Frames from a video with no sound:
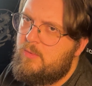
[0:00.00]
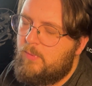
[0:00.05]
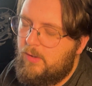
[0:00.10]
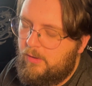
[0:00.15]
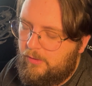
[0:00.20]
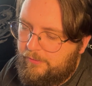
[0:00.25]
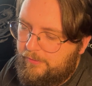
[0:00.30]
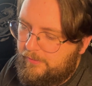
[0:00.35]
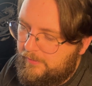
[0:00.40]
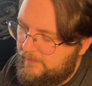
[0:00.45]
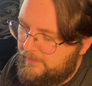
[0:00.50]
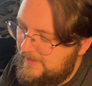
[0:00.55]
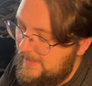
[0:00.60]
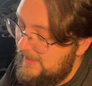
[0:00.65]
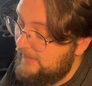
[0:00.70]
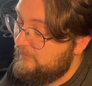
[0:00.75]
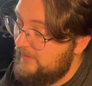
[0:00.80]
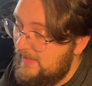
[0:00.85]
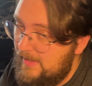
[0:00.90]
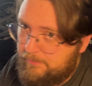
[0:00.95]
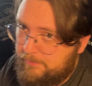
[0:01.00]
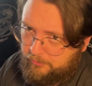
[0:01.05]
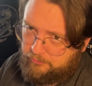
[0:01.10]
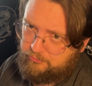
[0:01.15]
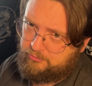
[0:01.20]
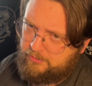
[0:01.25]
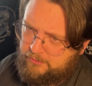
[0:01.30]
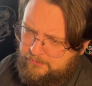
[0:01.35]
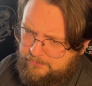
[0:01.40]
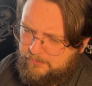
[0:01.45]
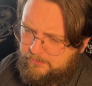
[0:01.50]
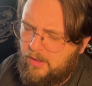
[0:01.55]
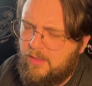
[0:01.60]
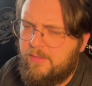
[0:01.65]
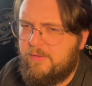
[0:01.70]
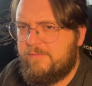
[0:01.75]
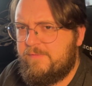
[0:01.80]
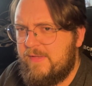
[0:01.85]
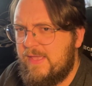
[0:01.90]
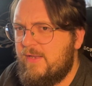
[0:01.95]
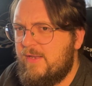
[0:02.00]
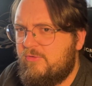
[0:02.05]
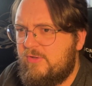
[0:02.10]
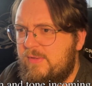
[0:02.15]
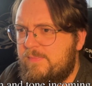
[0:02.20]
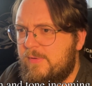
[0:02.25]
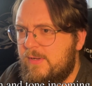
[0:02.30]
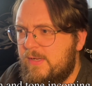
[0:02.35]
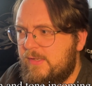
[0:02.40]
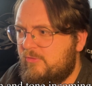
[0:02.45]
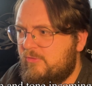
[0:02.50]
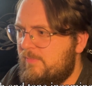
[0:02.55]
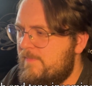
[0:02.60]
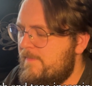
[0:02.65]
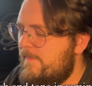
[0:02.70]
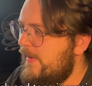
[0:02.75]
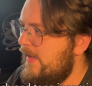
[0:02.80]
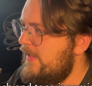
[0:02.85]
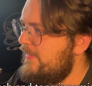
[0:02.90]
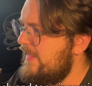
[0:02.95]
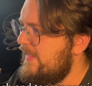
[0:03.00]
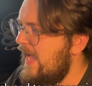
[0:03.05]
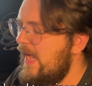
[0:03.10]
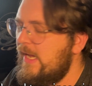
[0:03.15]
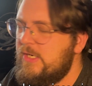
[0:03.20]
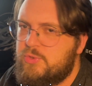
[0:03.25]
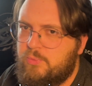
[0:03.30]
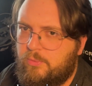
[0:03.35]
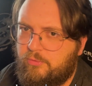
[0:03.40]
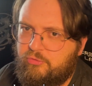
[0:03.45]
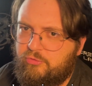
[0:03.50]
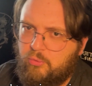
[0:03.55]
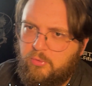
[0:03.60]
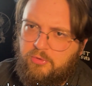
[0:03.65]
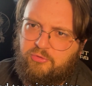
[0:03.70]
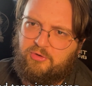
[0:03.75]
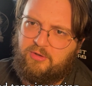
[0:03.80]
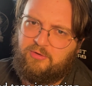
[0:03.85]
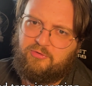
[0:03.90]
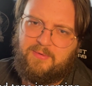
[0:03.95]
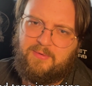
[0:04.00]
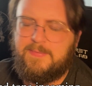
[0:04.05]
Well, the examples are other fantasy books, but the actual sources